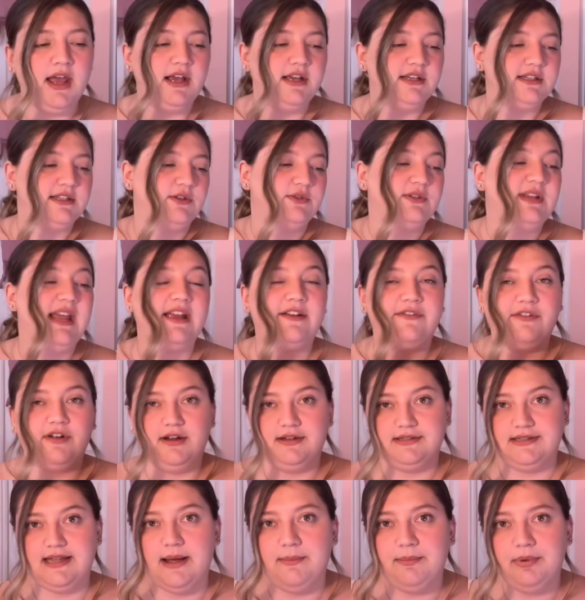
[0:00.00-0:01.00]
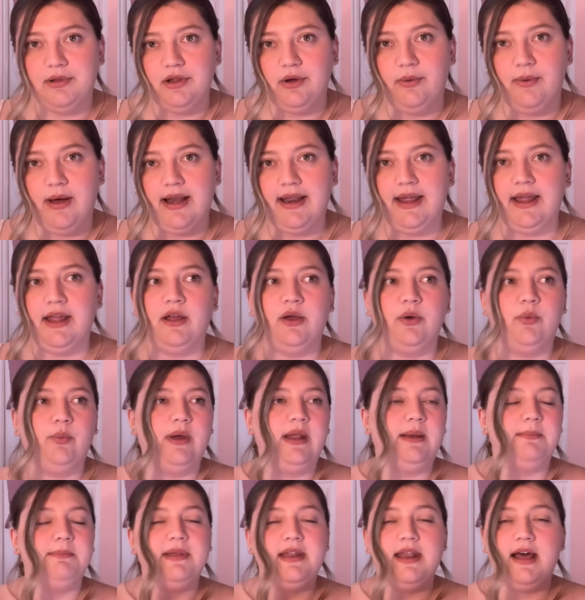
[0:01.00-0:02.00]
So take for example a wedding
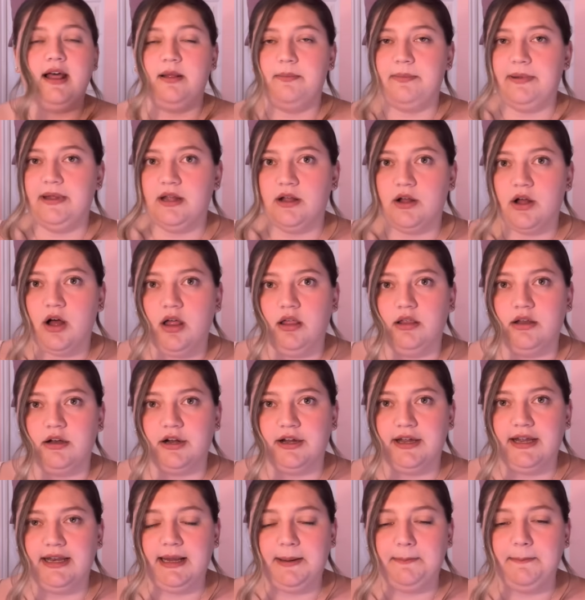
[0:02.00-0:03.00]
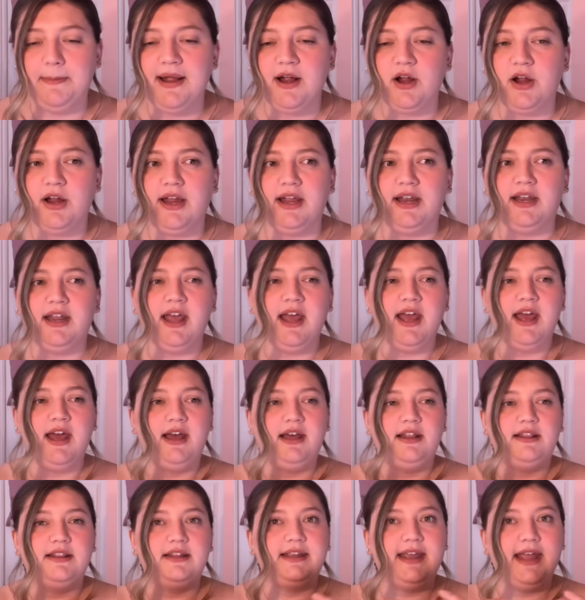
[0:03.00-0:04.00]
when Penelope and Colin are getting married,
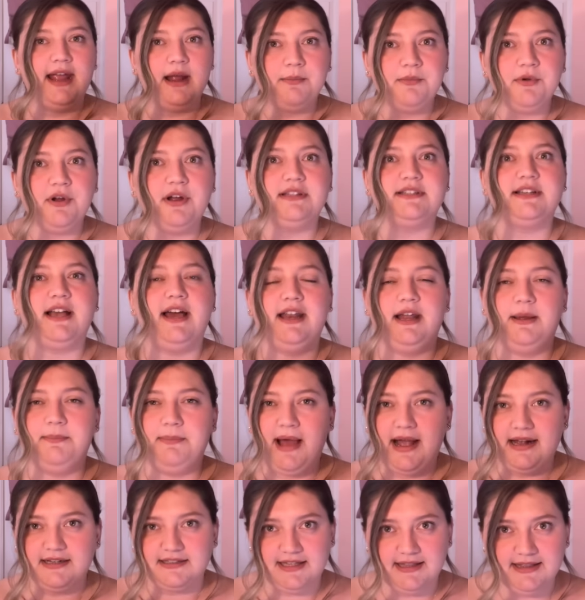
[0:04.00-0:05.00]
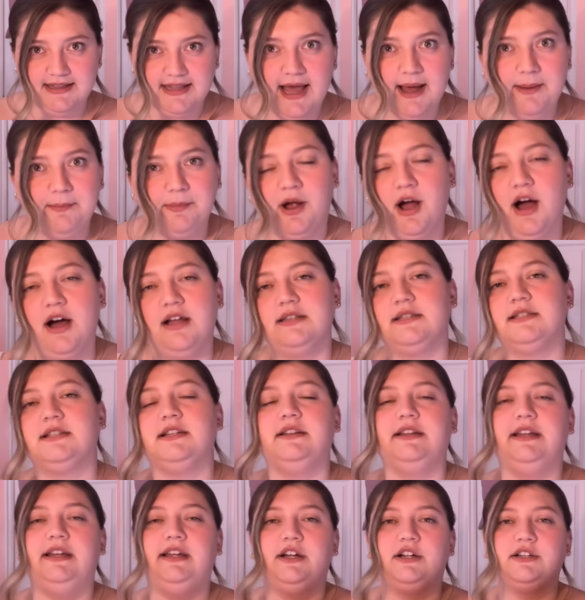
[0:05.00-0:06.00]
the camera is cutting back to them
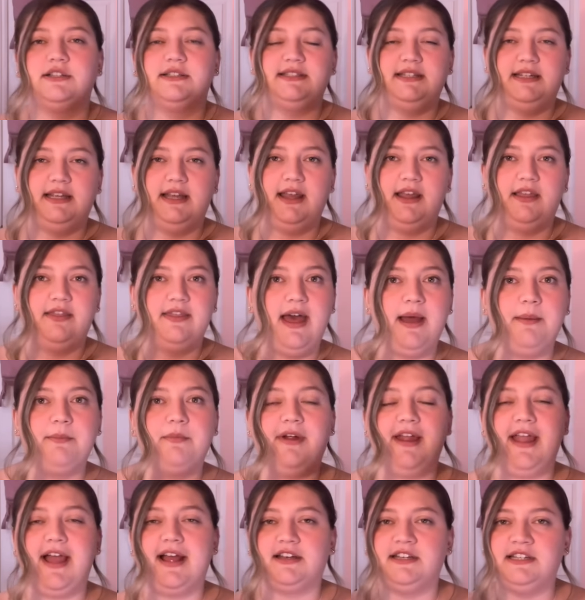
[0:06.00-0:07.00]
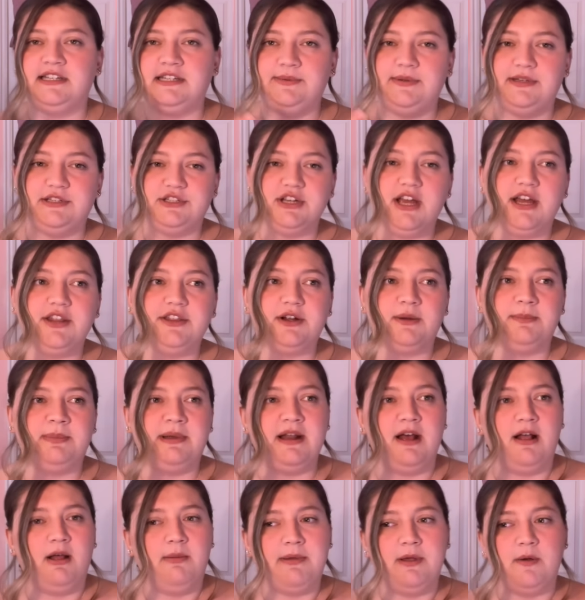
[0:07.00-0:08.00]
constantly. You're seeing them react to each other,
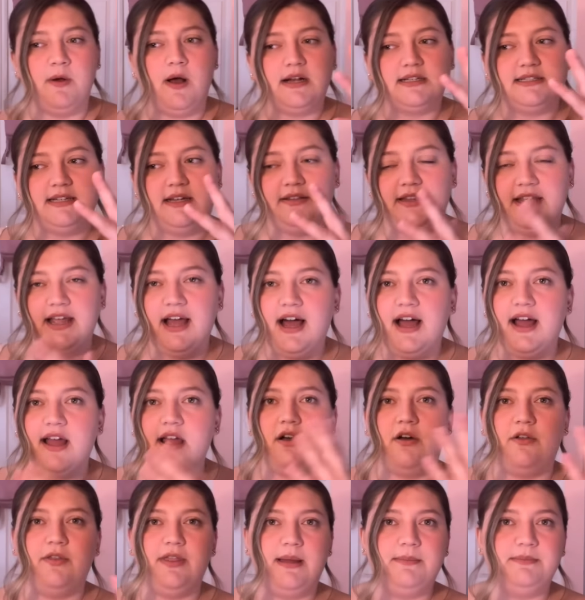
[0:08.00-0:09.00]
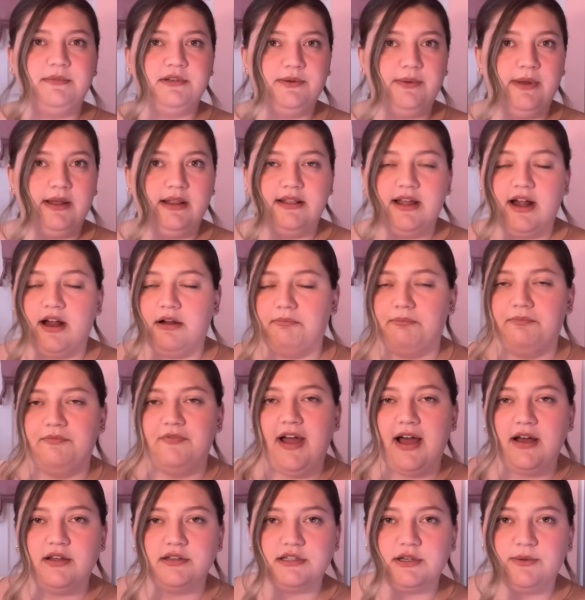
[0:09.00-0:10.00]
Penelope walk down the aisle, them doing their
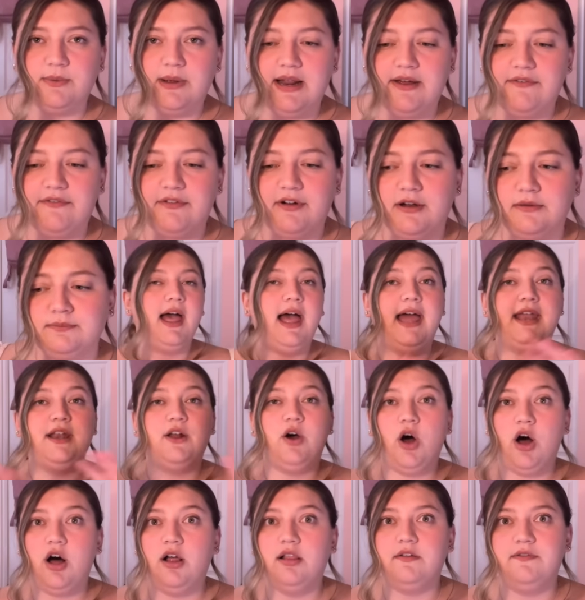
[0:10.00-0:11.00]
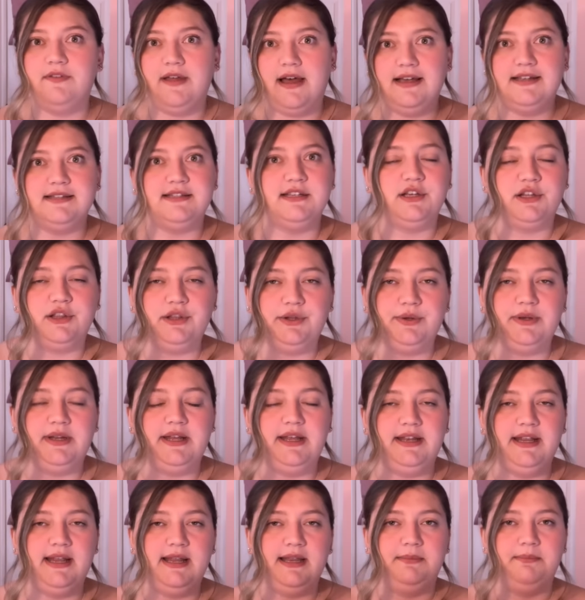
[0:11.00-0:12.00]
vows or whatever. And all of that is
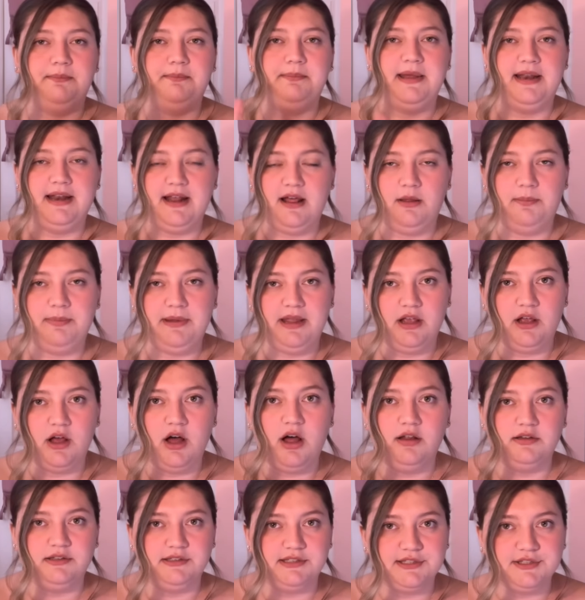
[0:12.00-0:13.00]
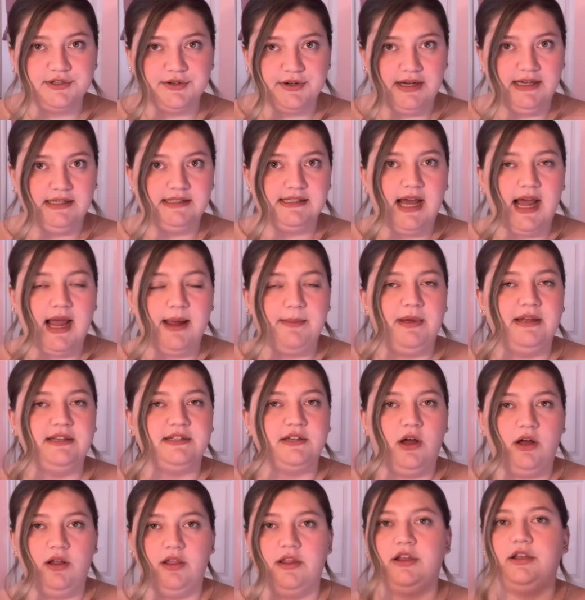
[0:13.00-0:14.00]
included in Penelope and Colin's screen time. It's
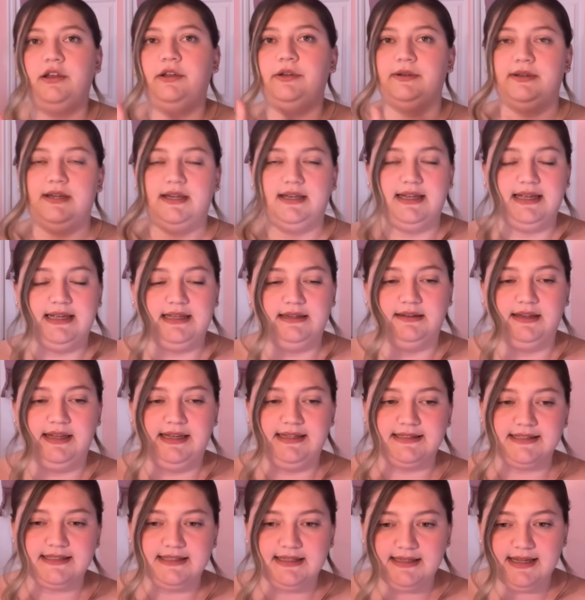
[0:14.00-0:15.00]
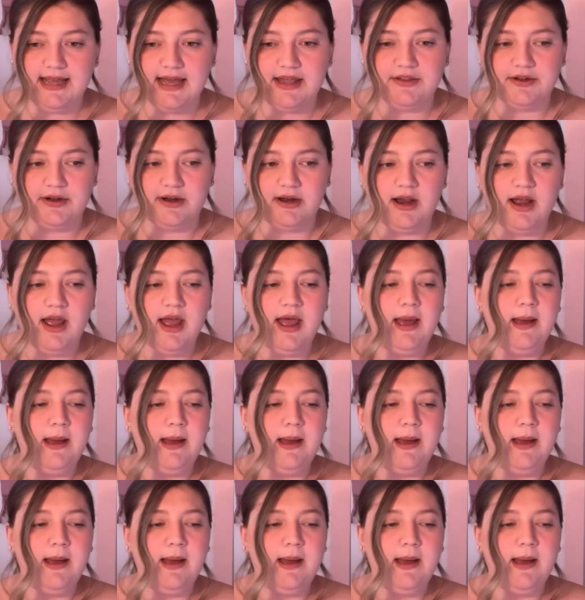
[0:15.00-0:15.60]
all included in Leads Together.